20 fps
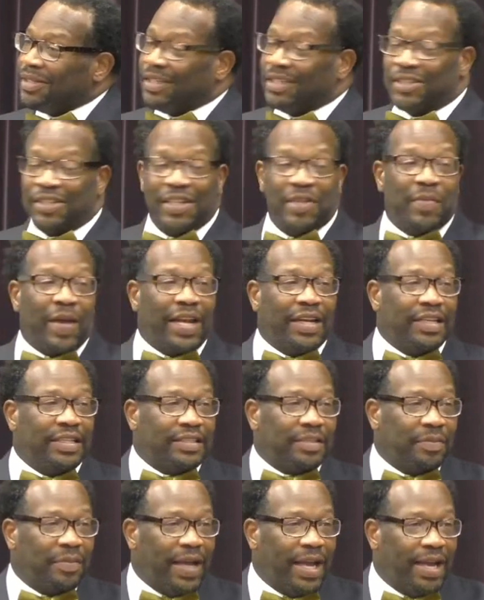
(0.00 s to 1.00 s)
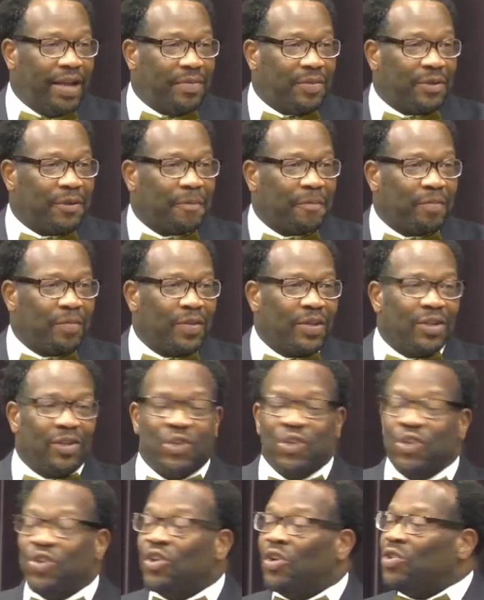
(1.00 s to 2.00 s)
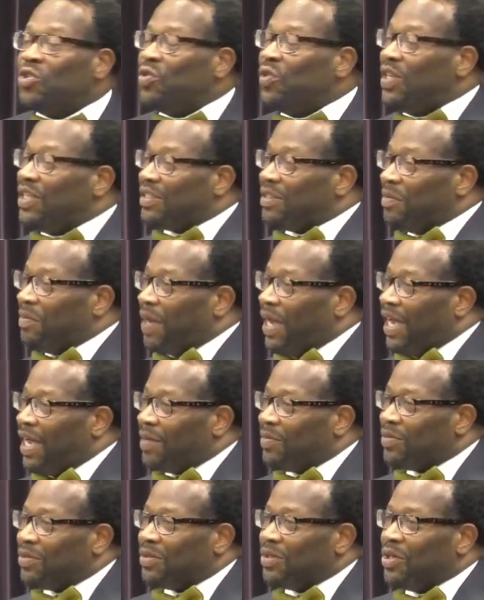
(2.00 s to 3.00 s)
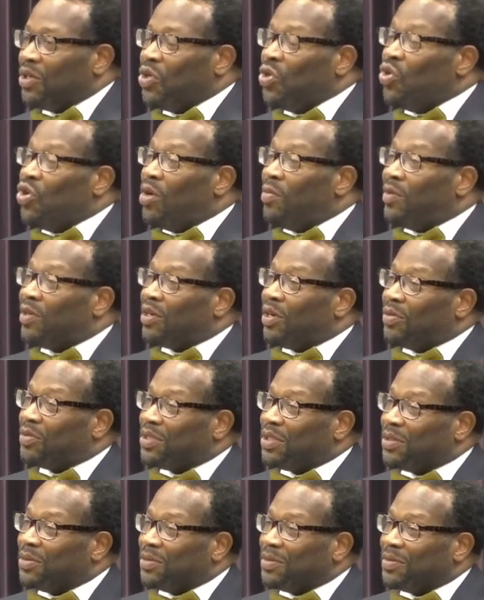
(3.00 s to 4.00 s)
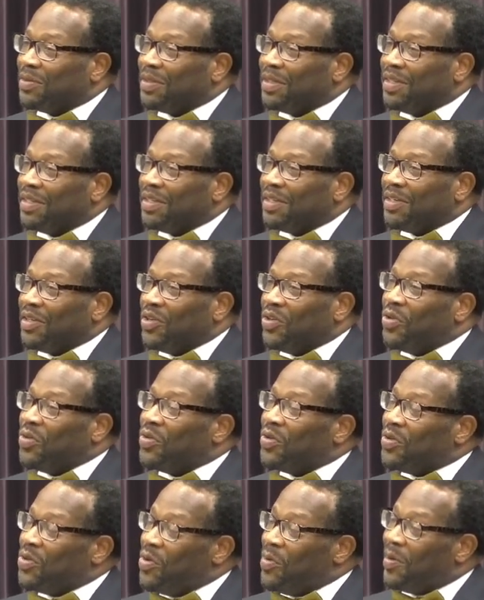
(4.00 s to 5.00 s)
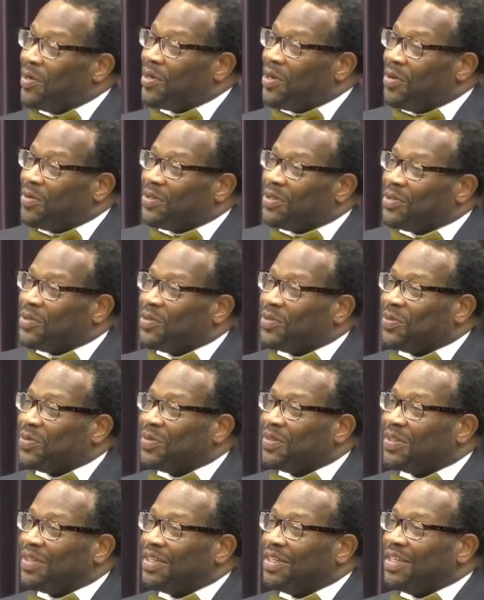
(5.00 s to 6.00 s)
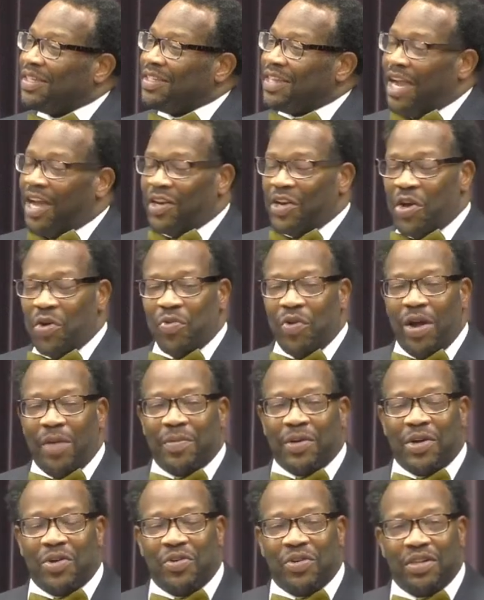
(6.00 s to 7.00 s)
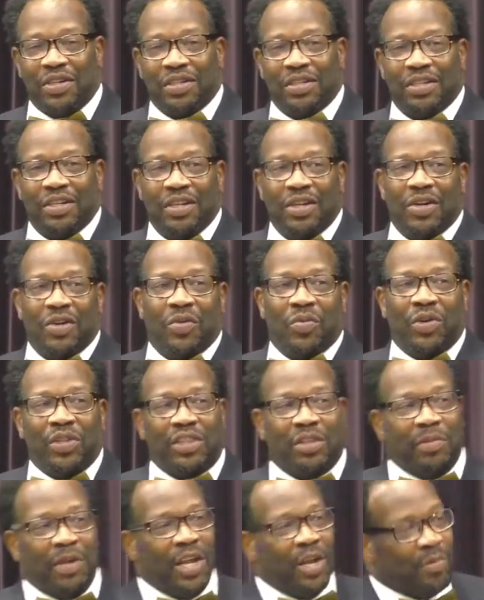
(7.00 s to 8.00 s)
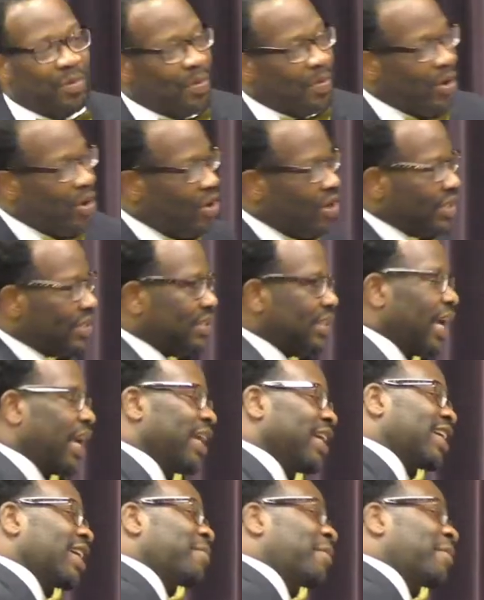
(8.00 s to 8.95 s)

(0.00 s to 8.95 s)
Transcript: Does anybody need some Bible? You know you need some Bible. Who am going to go to? Who, who am going to go to? Y'all know where I'm going. What the Hebrew boys say?